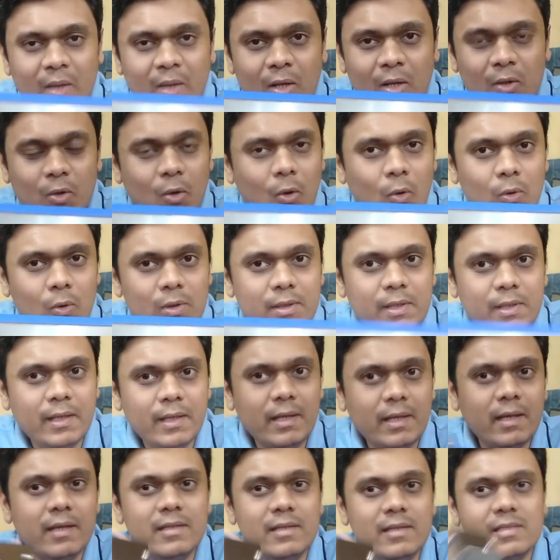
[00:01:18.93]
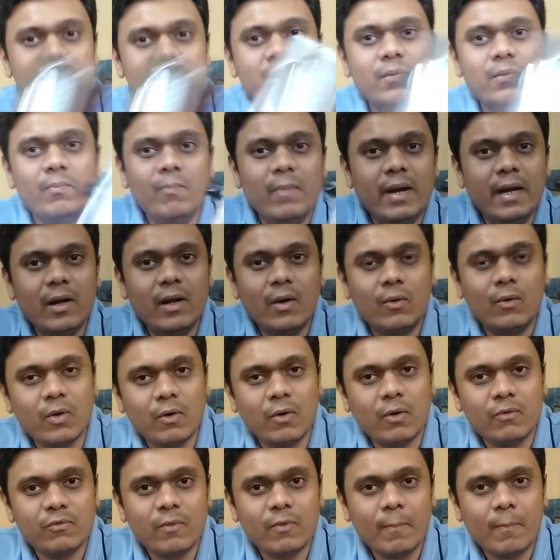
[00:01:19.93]
The whole thing is made out
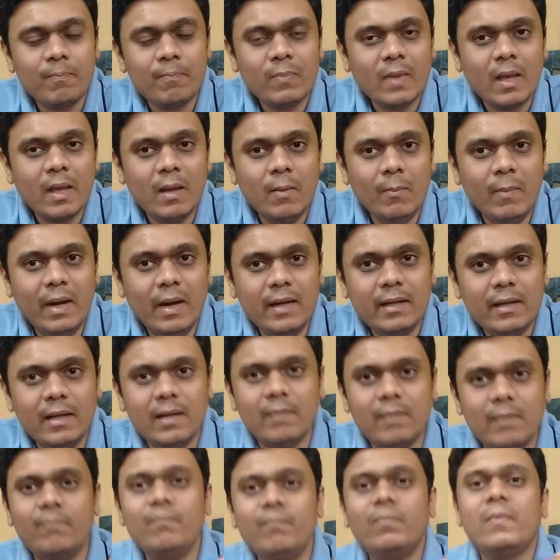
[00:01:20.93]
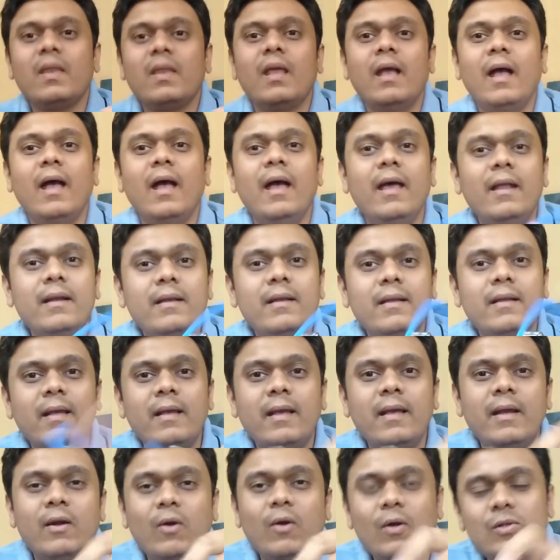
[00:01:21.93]
of metal, and
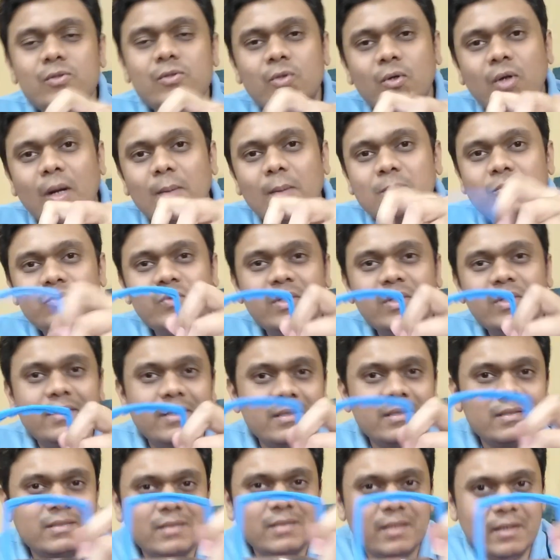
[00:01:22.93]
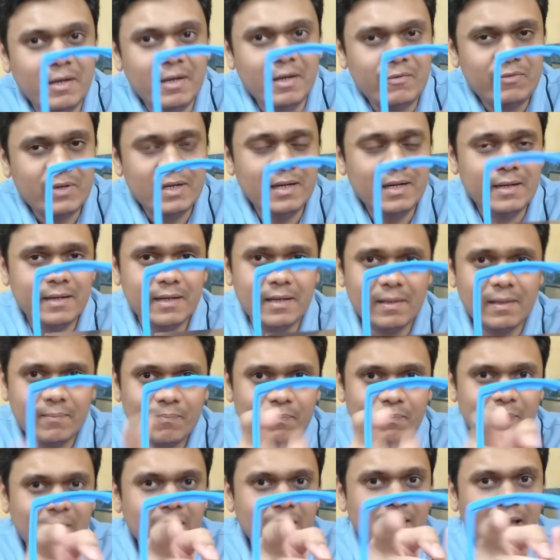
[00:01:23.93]
it also comes with this nifty little
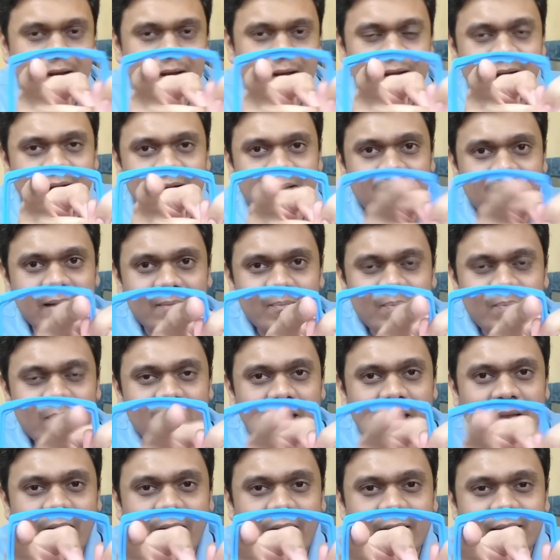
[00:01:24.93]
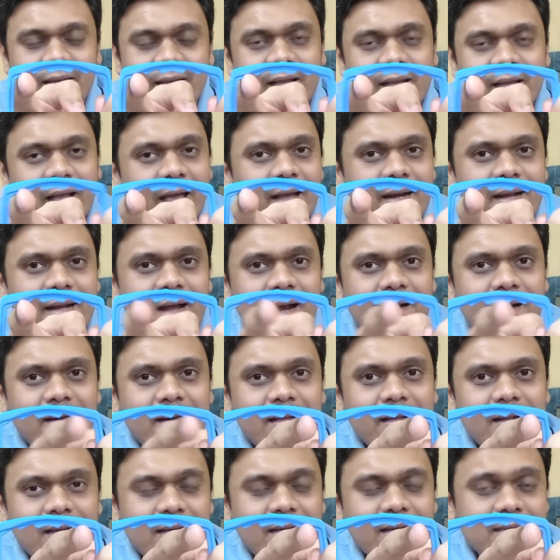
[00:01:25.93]
carry handle. And the carry
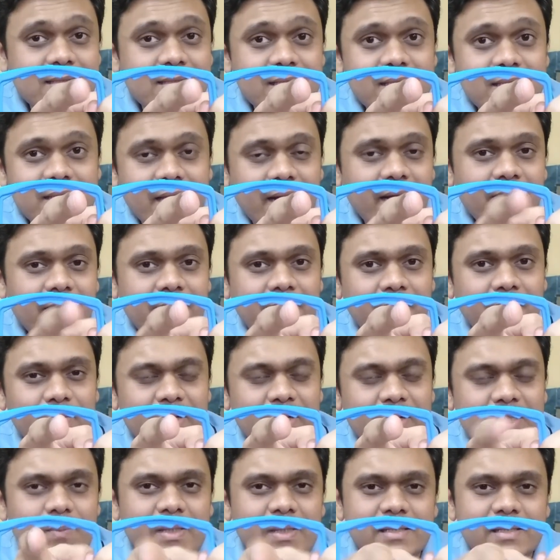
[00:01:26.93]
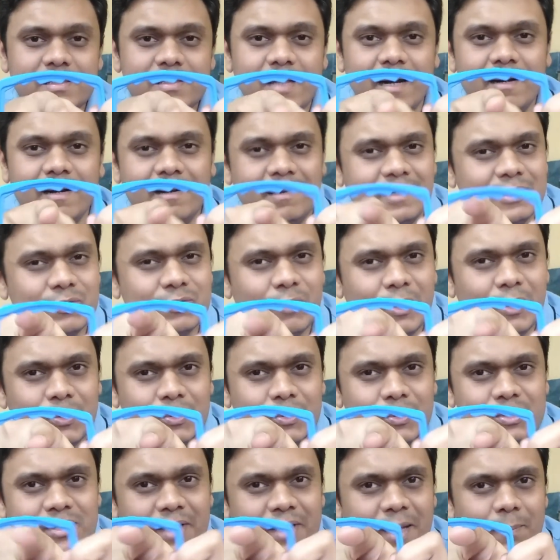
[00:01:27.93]
handle is a serrated, which means that it is going to
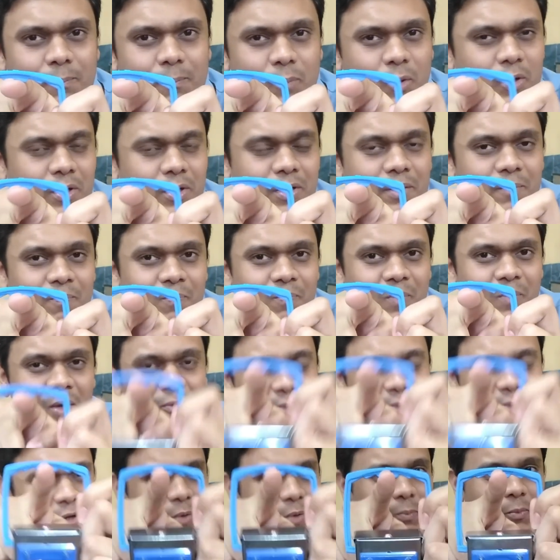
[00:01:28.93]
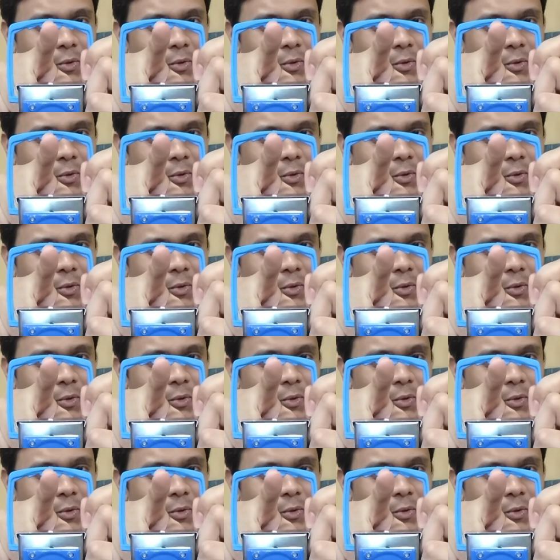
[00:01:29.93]
stay put when you